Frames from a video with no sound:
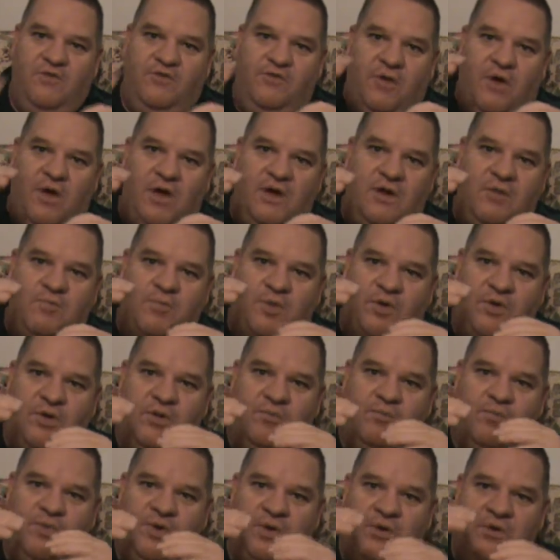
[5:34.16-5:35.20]
trying to put
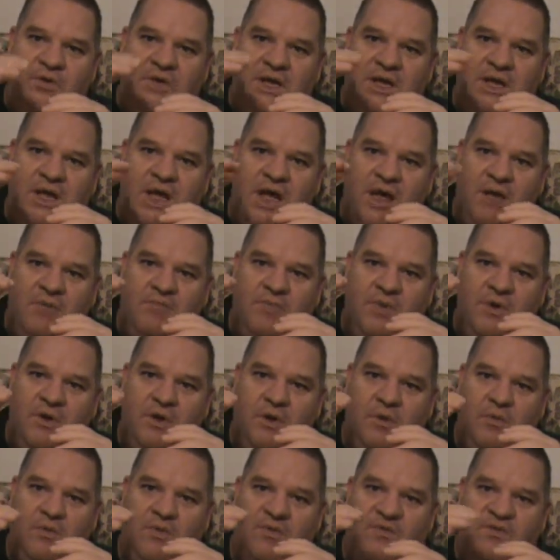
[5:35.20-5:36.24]
a building up
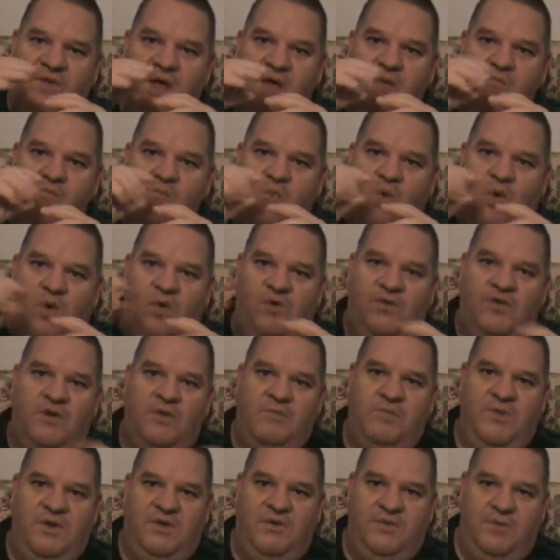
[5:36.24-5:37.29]
with no
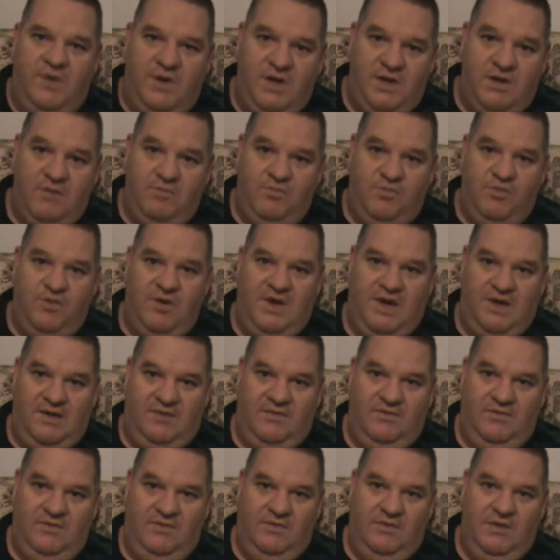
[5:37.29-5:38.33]
mortar between the
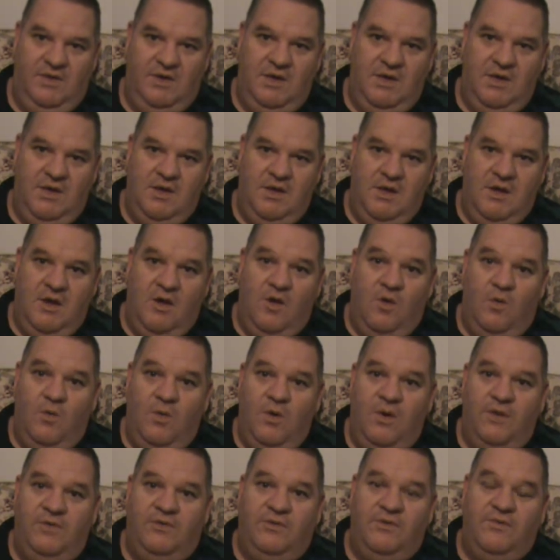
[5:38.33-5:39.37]
bricks.
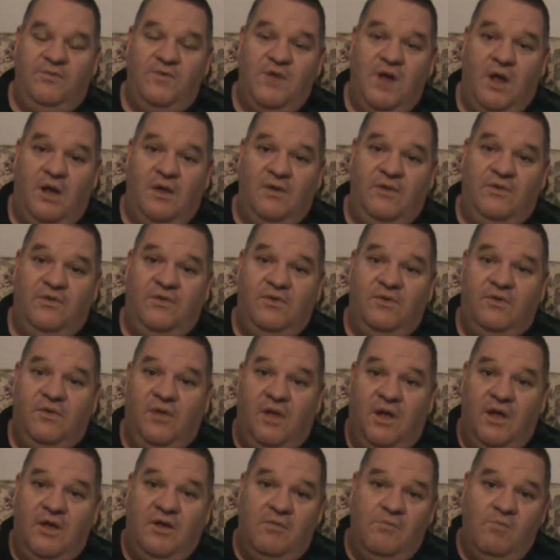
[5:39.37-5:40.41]
Words of knowledge is
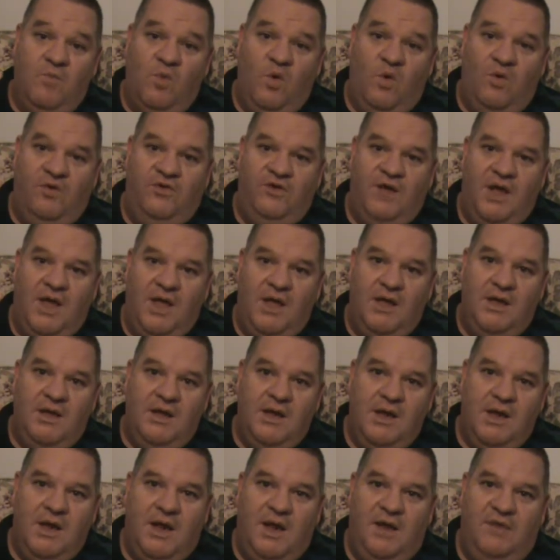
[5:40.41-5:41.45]
like the mortar.
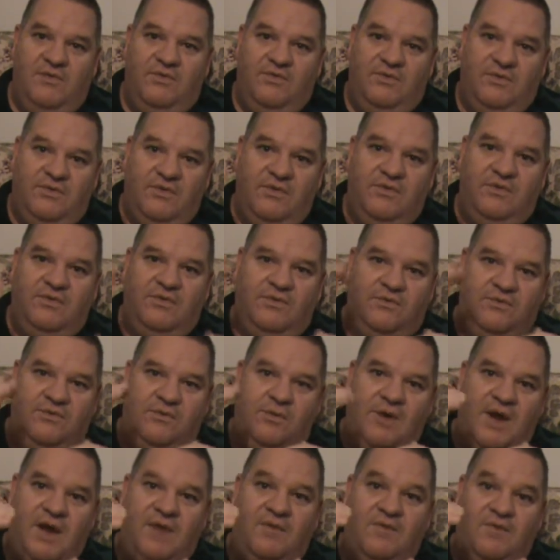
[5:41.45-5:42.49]
It's the
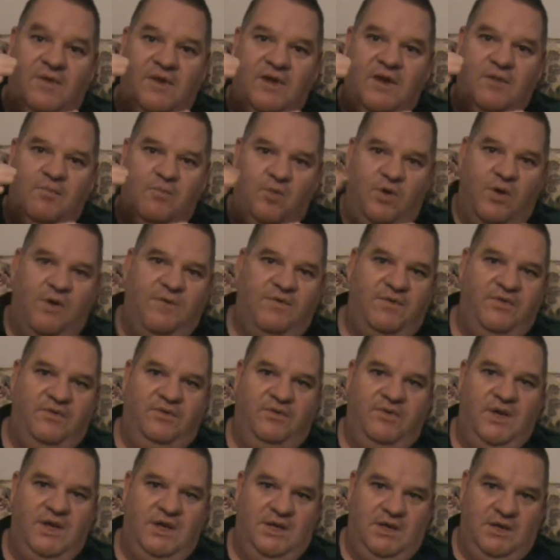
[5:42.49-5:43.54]
strength in a
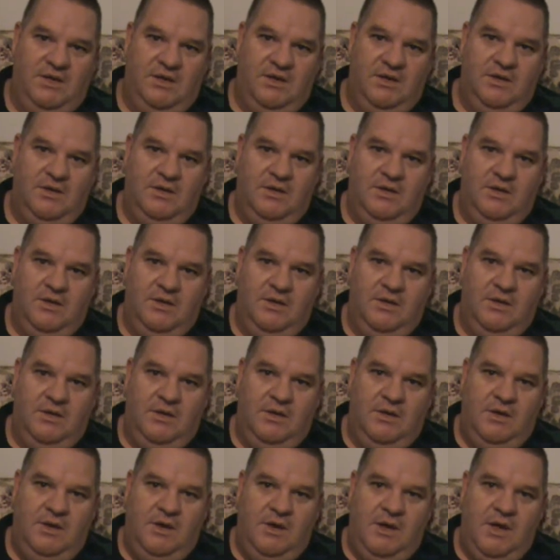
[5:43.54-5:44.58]
prophecy.
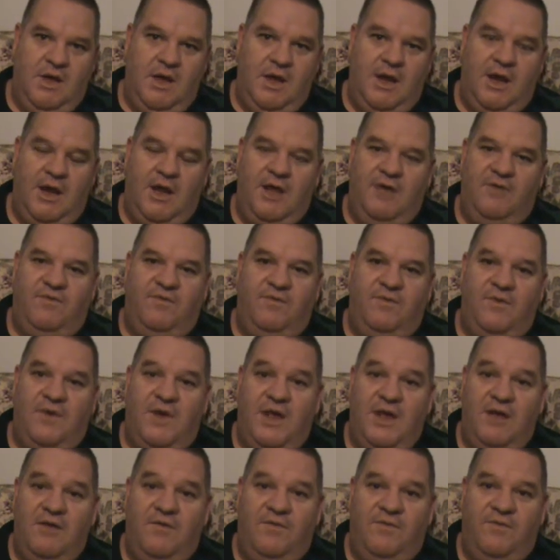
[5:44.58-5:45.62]
If
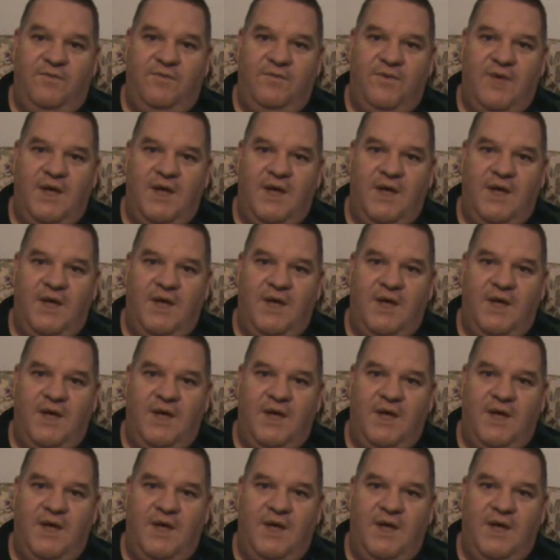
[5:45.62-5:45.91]
you